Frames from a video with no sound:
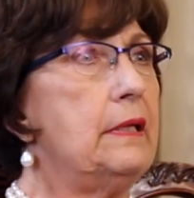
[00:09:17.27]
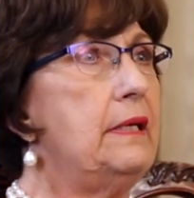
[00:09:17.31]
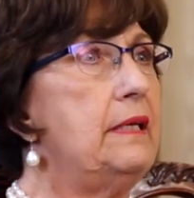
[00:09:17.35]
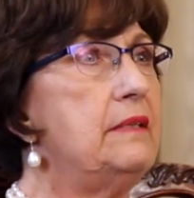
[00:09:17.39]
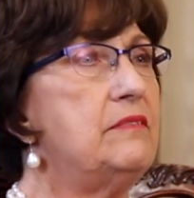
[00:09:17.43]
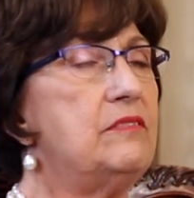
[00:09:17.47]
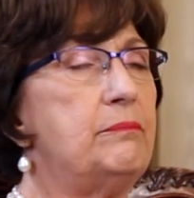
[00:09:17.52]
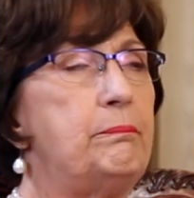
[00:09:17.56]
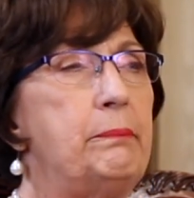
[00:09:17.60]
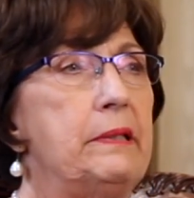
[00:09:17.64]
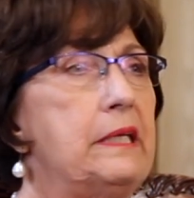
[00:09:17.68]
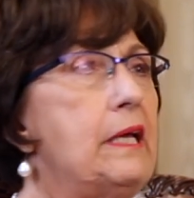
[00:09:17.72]

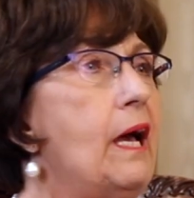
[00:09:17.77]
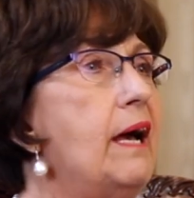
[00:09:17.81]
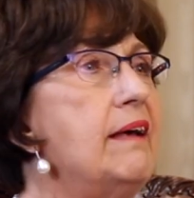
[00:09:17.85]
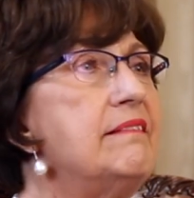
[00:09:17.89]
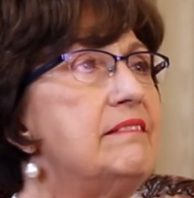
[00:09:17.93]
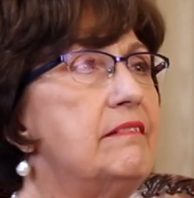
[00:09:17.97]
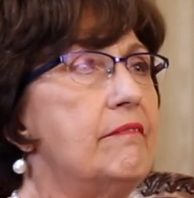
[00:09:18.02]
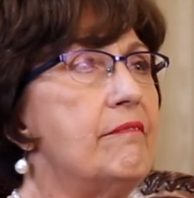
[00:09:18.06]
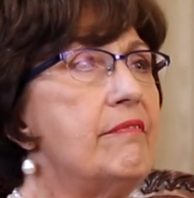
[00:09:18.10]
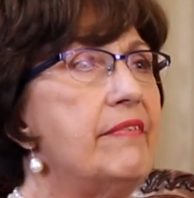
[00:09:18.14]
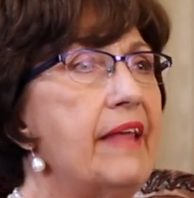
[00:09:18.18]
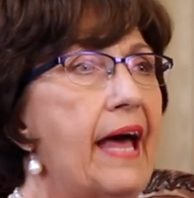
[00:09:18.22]
it's
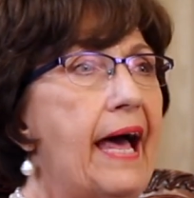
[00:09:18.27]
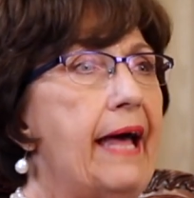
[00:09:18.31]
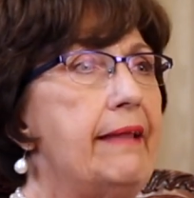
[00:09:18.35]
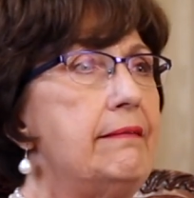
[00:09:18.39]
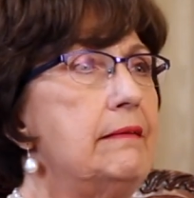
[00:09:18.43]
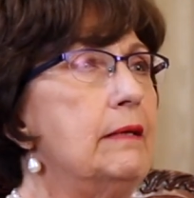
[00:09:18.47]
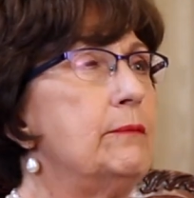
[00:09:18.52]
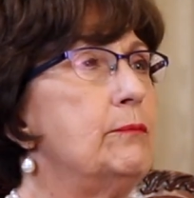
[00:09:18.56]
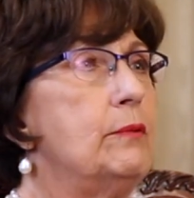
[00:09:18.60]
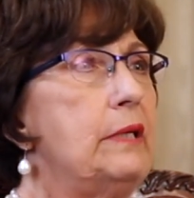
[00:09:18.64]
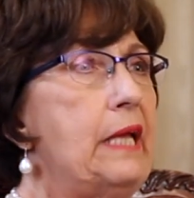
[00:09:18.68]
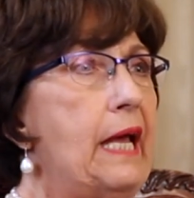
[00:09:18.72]
because of
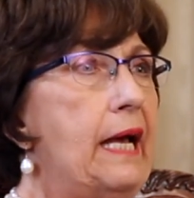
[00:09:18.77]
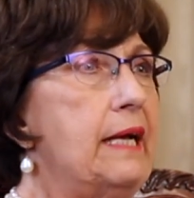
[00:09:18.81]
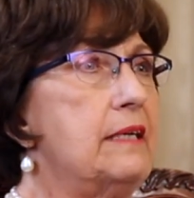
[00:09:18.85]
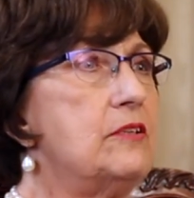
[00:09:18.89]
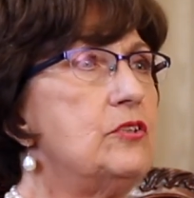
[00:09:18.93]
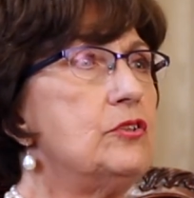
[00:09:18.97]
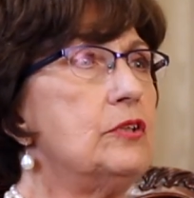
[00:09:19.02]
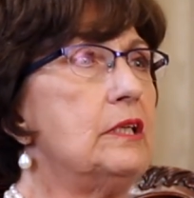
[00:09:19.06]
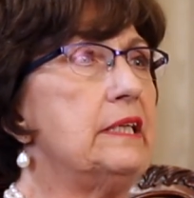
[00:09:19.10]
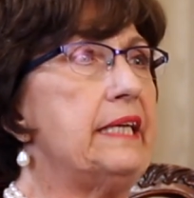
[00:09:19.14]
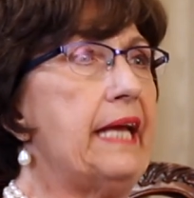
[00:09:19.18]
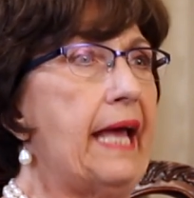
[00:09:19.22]
that that we
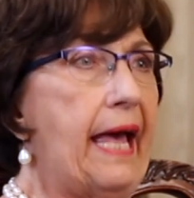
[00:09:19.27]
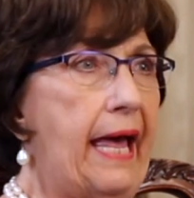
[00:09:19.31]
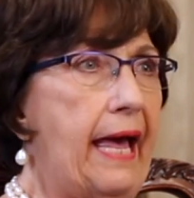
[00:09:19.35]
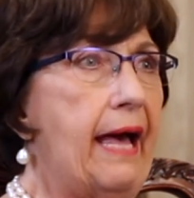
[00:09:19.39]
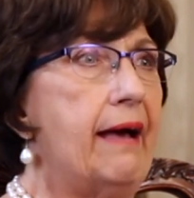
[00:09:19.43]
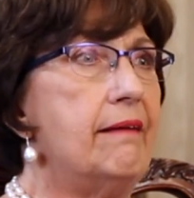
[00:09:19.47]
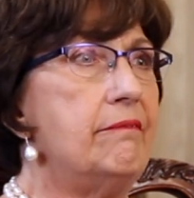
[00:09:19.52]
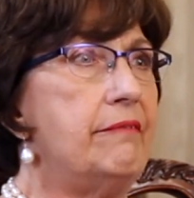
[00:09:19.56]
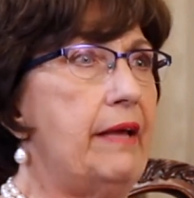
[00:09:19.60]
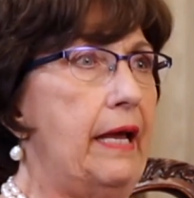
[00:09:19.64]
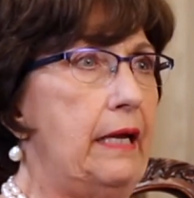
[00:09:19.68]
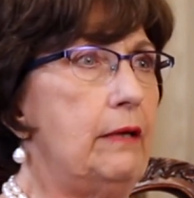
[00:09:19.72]
actually
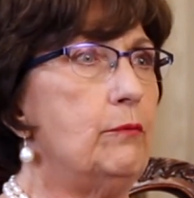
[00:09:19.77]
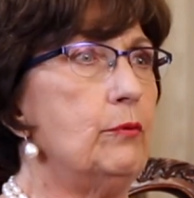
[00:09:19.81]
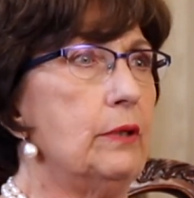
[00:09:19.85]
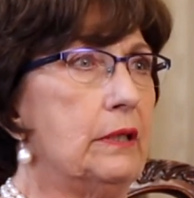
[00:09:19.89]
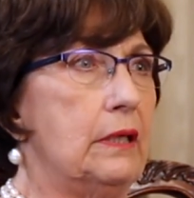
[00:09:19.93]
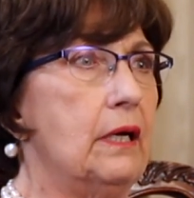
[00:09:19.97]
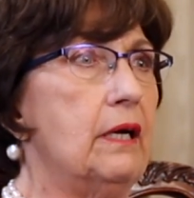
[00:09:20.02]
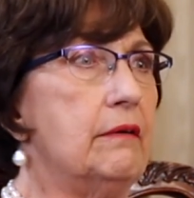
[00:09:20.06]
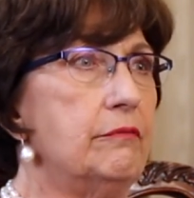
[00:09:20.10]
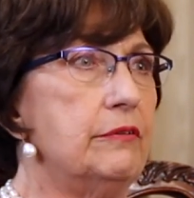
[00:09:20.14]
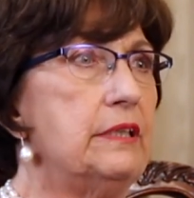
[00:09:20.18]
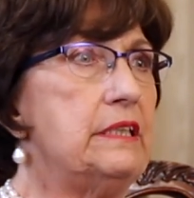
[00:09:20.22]
have a
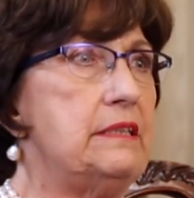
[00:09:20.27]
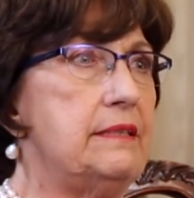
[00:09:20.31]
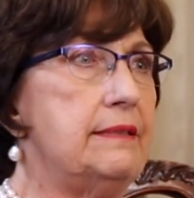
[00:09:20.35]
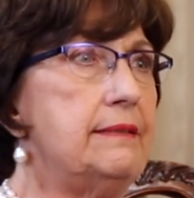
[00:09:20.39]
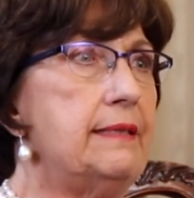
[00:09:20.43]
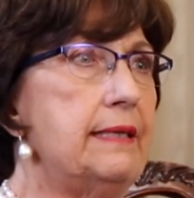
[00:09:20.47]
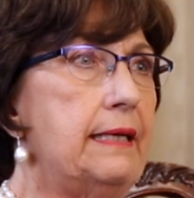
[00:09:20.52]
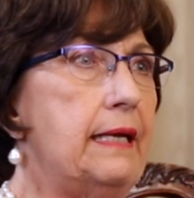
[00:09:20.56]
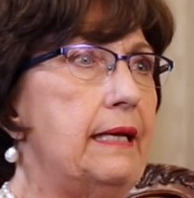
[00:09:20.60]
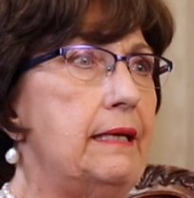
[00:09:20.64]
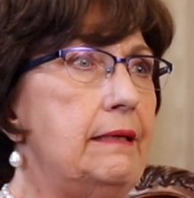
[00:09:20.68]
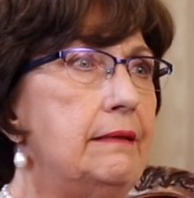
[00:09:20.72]
recovery
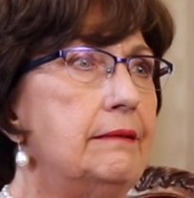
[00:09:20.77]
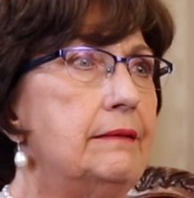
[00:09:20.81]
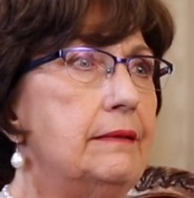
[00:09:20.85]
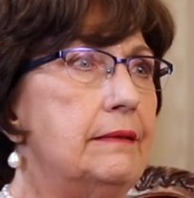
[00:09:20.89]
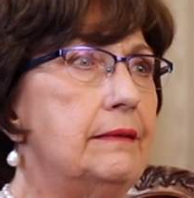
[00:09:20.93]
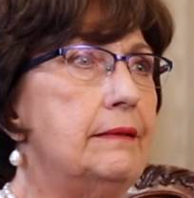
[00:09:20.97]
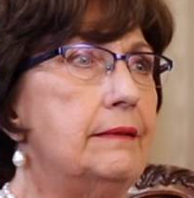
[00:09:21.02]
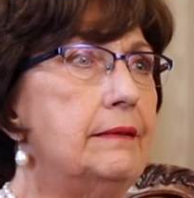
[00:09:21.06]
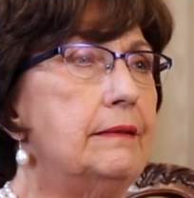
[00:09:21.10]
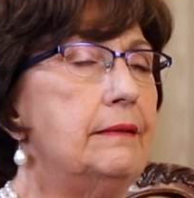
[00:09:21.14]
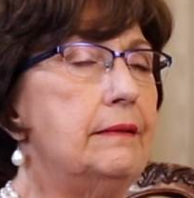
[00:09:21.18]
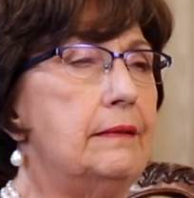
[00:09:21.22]
today,
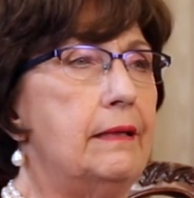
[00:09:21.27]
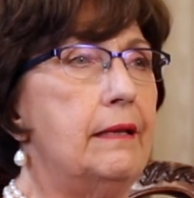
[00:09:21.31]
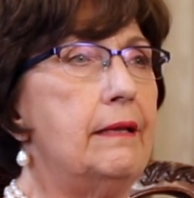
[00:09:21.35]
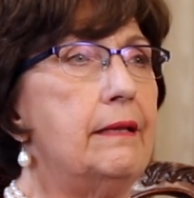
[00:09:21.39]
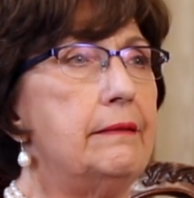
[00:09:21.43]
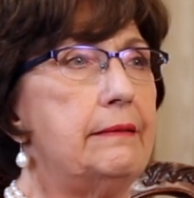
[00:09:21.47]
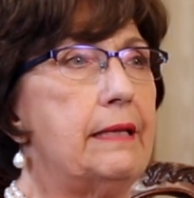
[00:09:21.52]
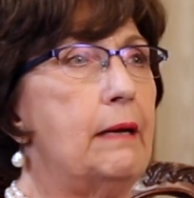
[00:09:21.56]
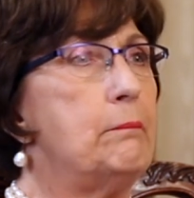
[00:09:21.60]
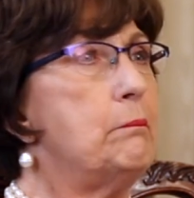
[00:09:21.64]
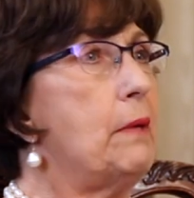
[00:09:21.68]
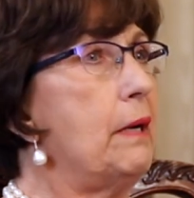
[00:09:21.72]

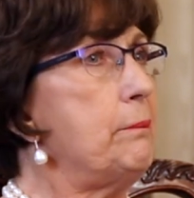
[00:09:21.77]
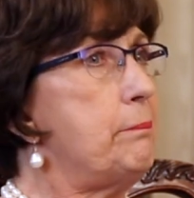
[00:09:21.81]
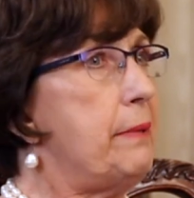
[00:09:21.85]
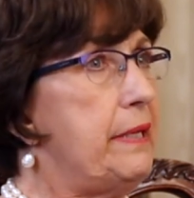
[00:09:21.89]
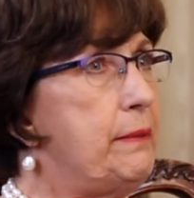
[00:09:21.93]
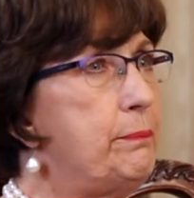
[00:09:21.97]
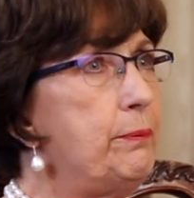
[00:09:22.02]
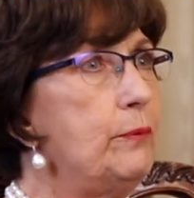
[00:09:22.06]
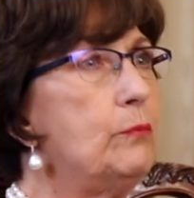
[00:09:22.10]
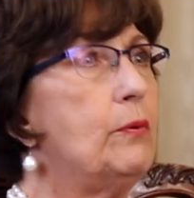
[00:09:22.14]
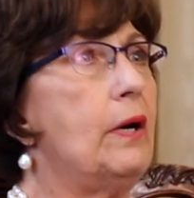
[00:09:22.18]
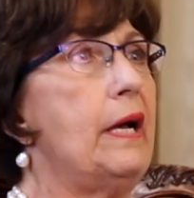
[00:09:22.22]
that my
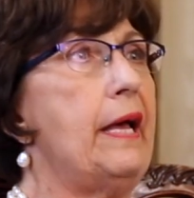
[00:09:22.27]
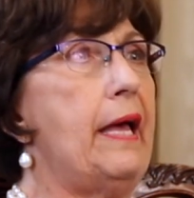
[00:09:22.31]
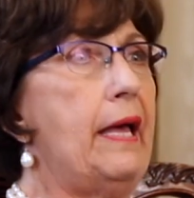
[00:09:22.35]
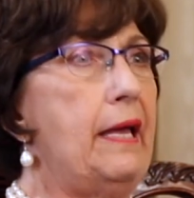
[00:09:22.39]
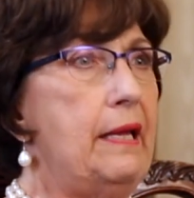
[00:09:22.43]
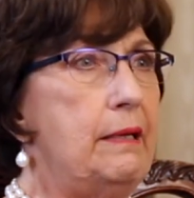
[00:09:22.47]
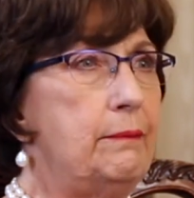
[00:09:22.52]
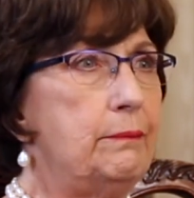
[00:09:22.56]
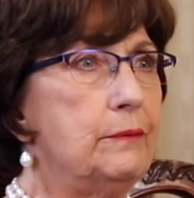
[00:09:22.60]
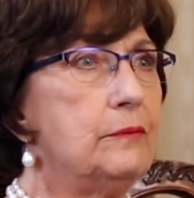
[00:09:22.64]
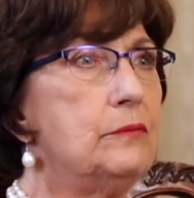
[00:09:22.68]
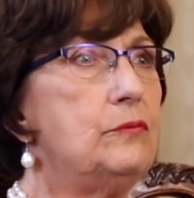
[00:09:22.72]
people were
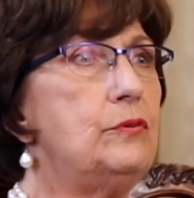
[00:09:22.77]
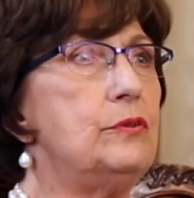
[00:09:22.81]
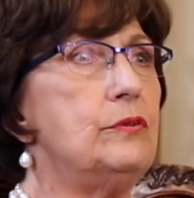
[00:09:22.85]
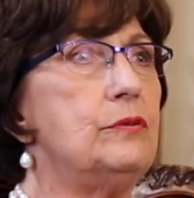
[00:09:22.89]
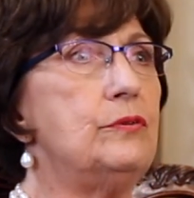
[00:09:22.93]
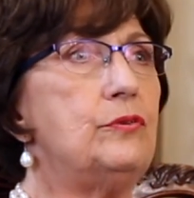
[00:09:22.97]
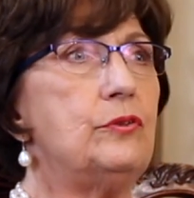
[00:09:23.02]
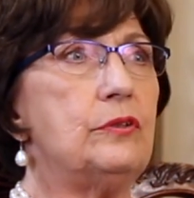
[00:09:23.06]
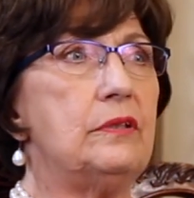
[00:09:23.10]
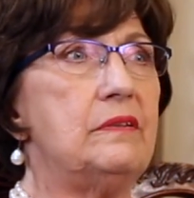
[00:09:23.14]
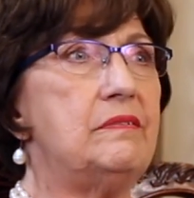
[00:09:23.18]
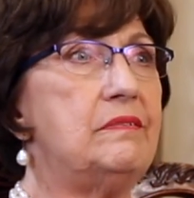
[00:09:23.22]
able
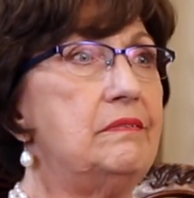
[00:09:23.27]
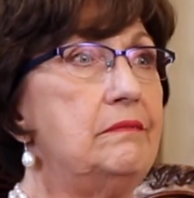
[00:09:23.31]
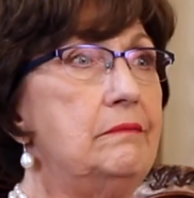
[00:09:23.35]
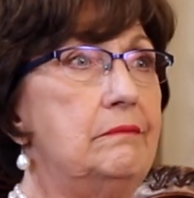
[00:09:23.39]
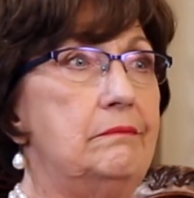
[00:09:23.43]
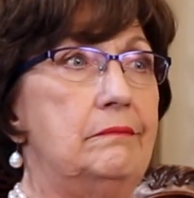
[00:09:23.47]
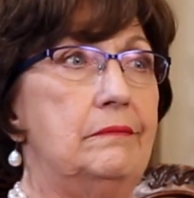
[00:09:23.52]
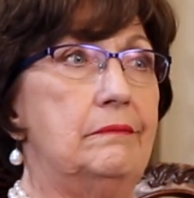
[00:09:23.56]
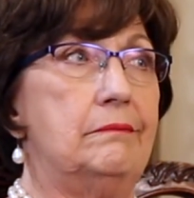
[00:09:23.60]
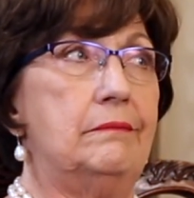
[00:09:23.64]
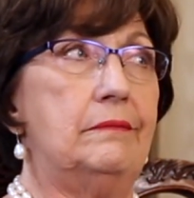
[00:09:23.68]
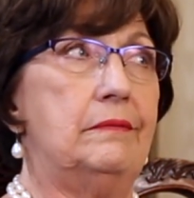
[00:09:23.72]
to just
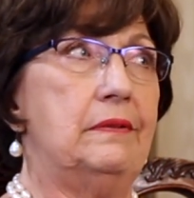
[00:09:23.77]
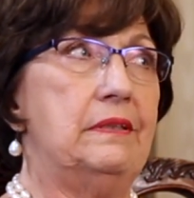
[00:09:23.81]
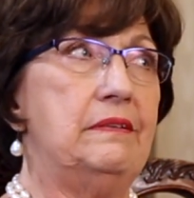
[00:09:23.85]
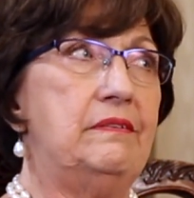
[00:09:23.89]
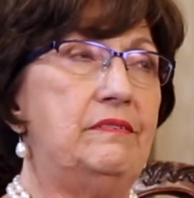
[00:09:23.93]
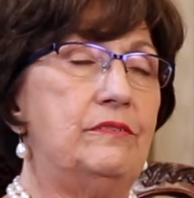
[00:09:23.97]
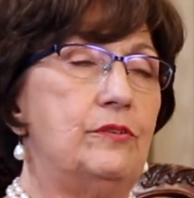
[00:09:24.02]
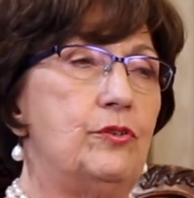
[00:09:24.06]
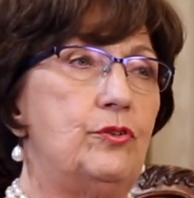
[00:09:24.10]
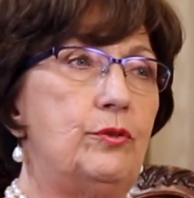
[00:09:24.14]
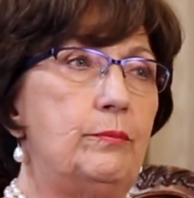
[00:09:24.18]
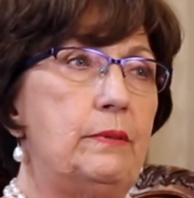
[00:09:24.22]

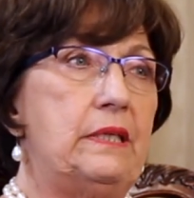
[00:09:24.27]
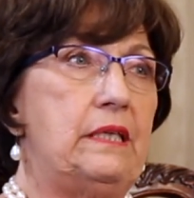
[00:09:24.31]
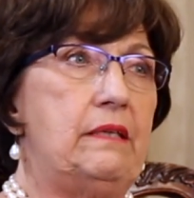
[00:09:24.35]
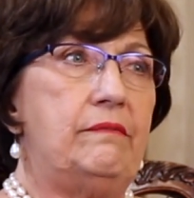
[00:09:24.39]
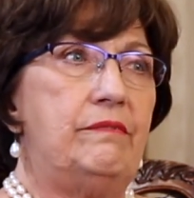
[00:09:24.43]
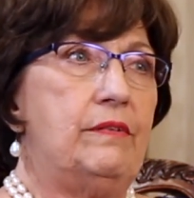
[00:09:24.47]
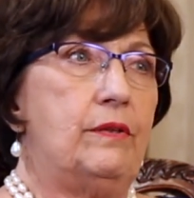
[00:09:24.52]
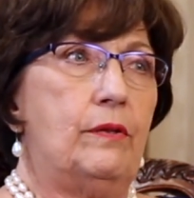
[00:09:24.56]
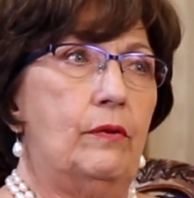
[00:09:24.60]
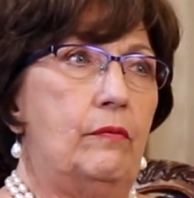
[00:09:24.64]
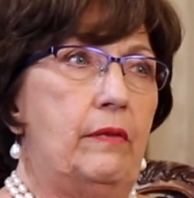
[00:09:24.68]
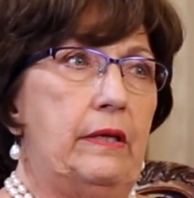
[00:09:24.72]
listen to me
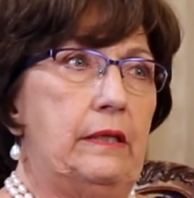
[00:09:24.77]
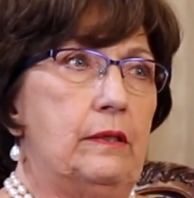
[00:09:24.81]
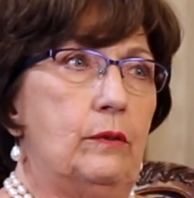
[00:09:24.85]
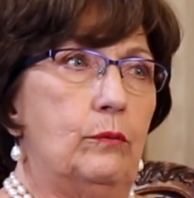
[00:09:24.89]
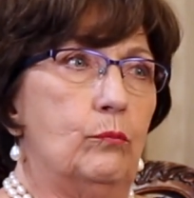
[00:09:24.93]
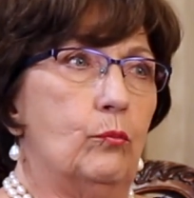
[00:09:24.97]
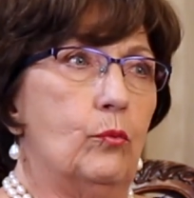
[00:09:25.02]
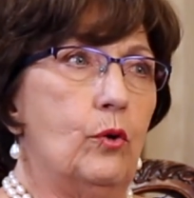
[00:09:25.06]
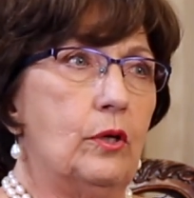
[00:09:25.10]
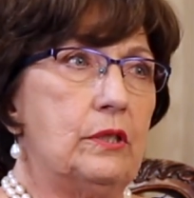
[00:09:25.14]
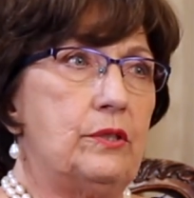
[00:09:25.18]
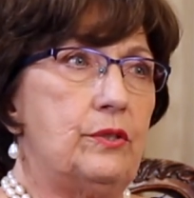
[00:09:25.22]
even though they
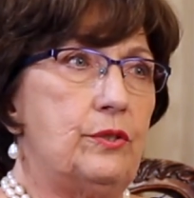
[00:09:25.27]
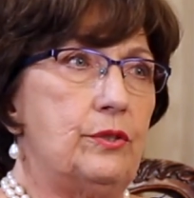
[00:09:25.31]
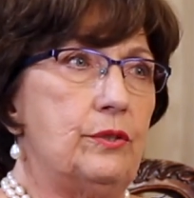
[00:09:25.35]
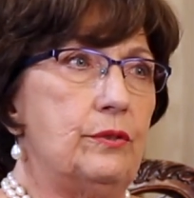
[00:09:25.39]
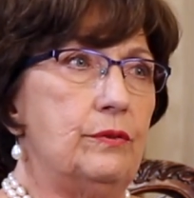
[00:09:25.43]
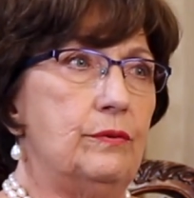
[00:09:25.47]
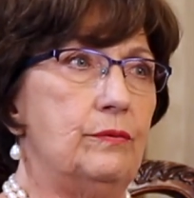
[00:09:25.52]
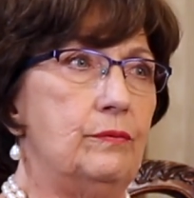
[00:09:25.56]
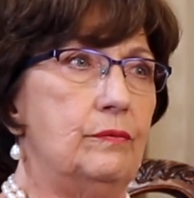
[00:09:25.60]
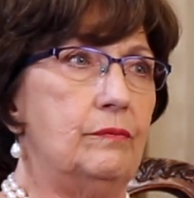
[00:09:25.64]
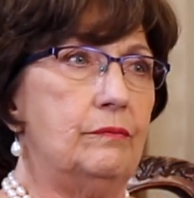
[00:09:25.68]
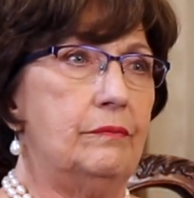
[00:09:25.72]
didn't want
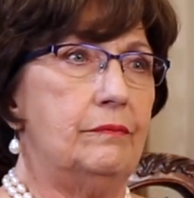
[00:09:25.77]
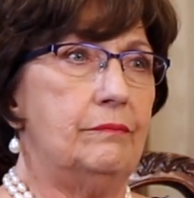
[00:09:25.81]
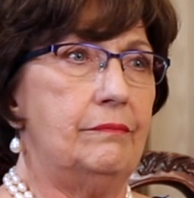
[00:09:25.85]
to.